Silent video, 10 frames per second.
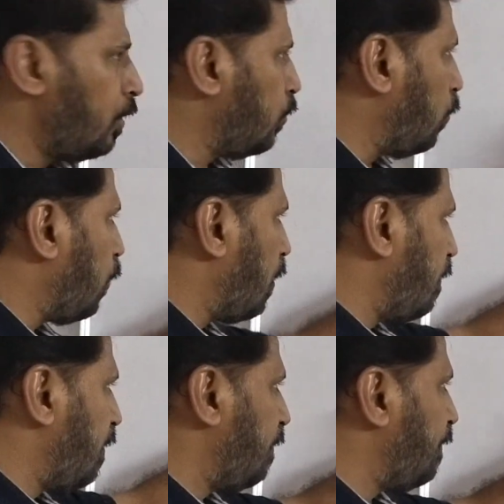So what is
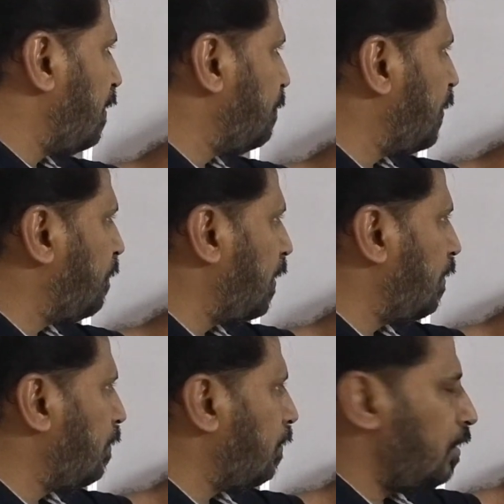the difference
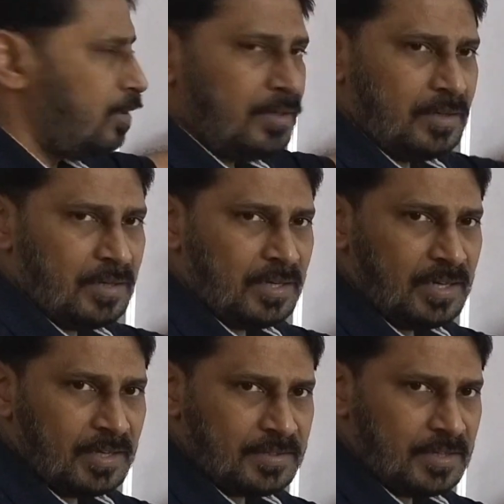between internal and
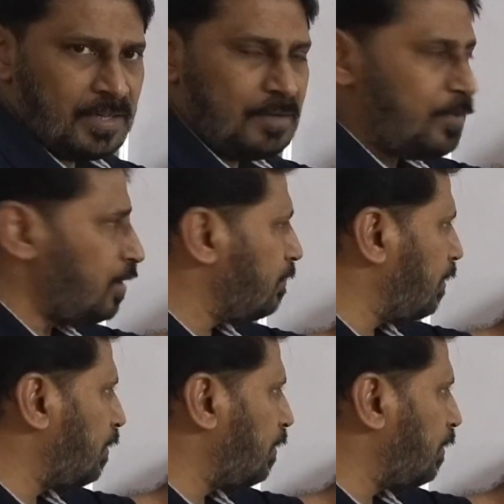external means?